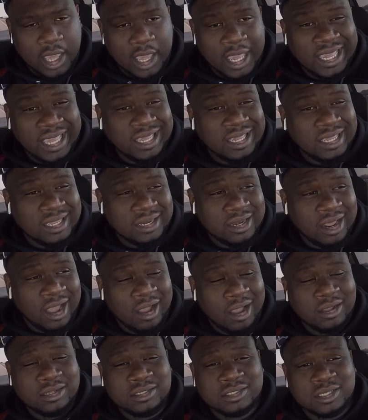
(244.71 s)
And
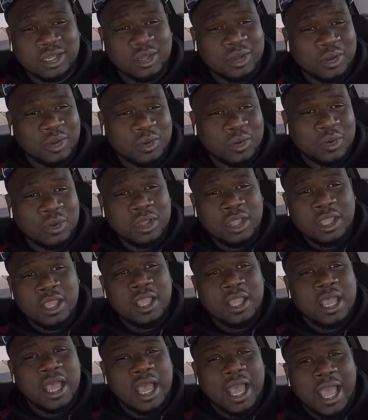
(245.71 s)
also,
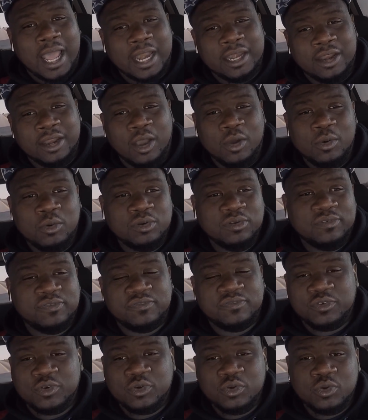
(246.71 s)
I don't want to
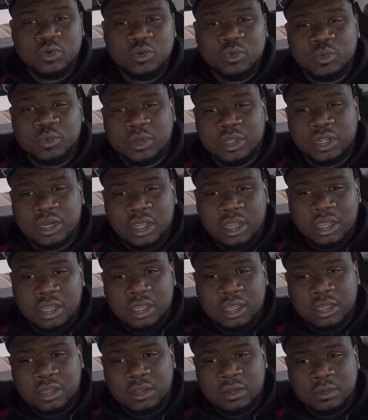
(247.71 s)
fool with
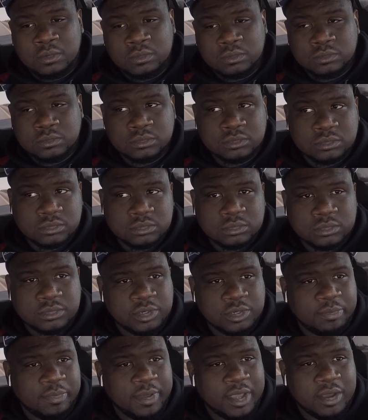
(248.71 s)

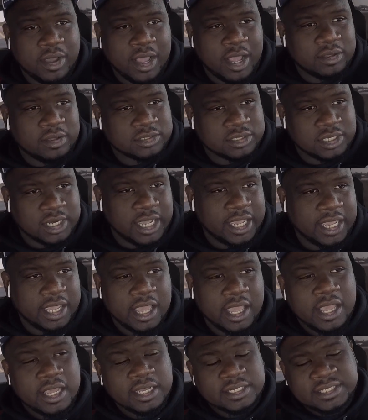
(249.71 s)
the bell housing, like
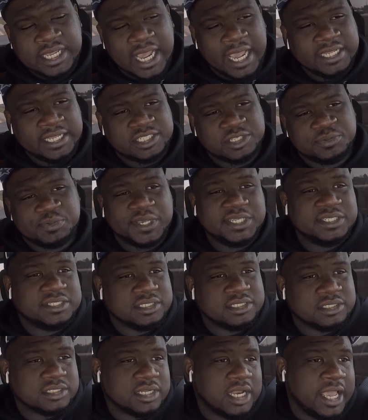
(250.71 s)
tight spaces.
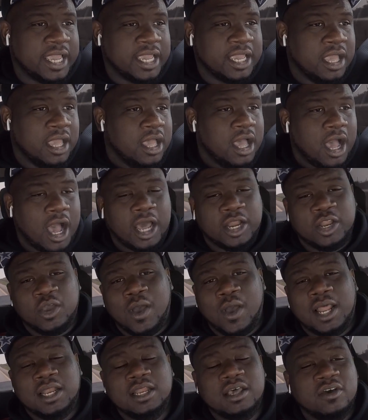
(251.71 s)
Like, although
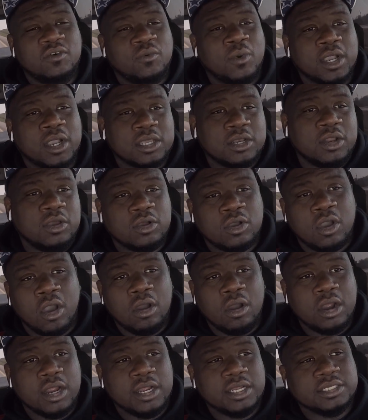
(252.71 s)
I love working on
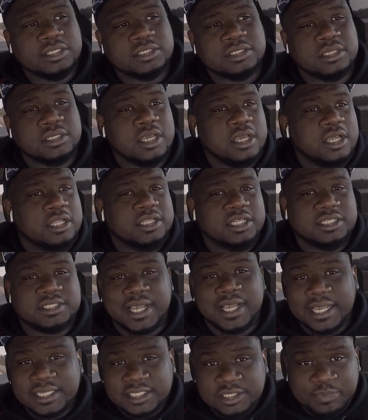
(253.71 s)
cars, the
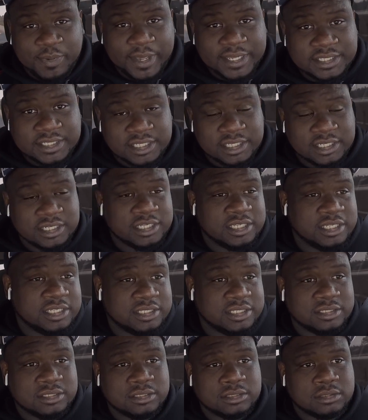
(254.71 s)
tight spacing
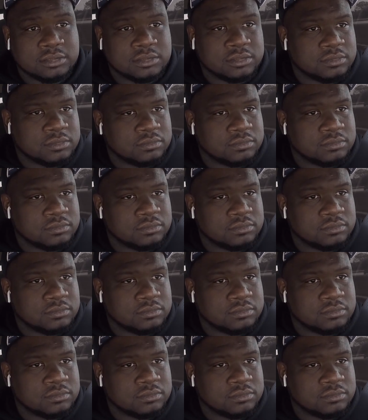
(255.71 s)
is,